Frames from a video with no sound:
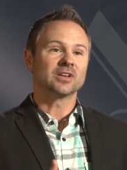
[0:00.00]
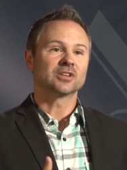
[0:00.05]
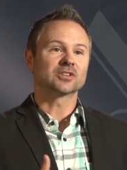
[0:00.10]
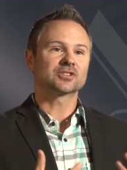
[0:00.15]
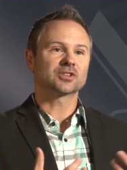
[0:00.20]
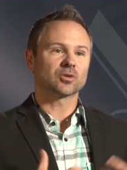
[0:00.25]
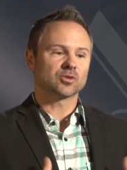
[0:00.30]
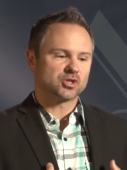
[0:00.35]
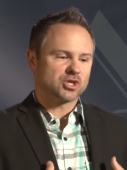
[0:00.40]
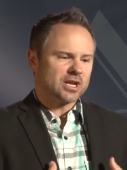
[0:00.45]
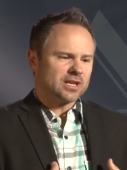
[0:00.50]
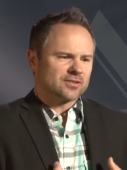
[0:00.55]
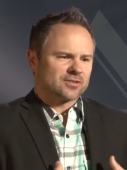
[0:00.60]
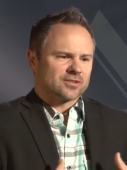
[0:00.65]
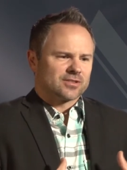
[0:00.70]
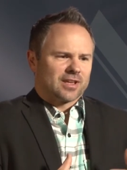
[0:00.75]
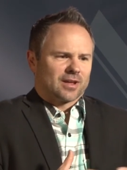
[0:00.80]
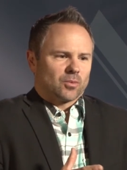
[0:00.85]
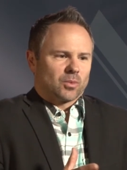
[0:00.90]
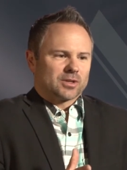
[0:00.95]
So,
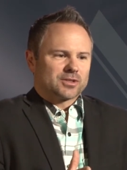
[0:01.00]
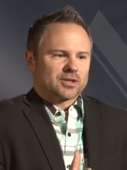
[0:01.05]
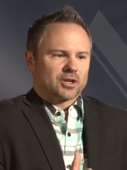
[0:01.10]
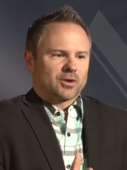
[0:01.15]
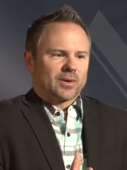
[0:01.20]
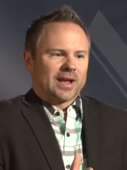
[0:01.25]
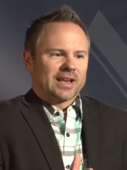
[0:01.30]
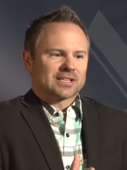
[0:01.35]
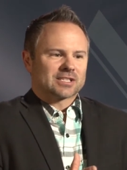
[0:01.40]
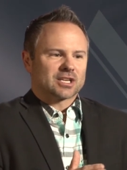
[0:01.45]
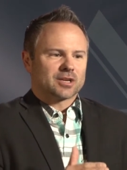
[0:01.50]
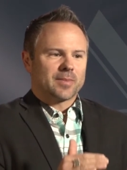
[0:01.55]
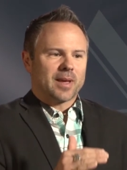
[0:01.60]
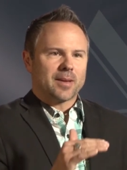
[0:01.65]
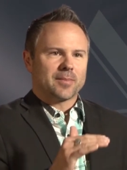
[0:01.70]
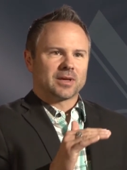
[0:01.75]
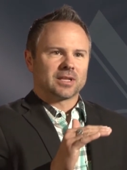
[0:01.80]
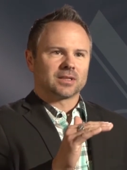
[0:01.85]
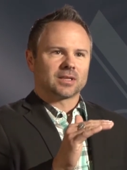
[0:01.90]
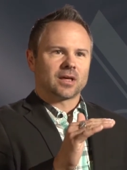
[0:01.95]
Jesus said, What's the greatest
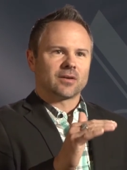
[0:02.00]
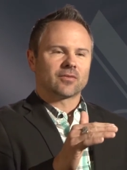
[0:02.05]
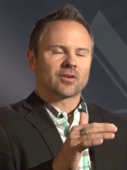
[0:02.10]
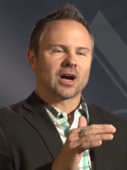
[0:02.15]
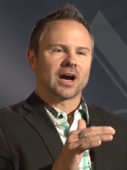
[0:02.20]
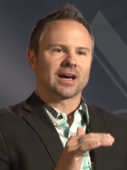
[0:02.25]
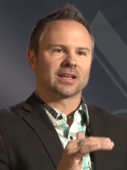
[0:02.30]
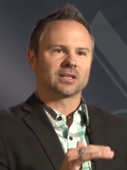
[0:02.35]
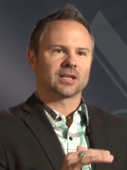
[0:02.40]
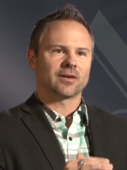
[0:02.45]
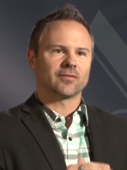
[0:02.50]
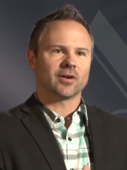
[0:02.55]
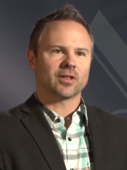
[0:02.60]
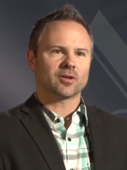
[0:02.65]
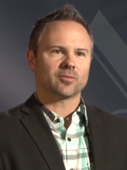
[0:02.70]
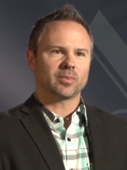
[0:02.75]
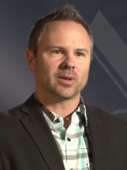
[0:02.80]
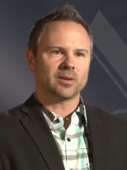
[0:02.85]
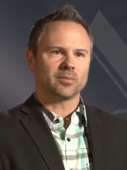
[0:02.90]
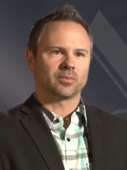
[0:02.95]
commandment? Love God and love
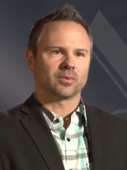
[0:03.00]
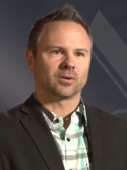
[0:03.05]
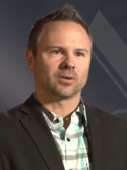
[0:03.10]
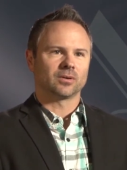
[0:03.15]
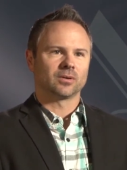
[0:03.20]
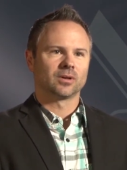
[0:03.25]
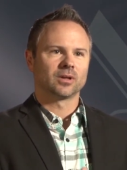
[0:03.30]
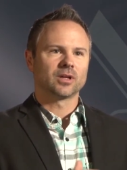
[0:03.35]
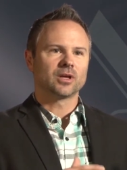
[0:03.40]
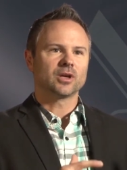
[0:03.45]
other people.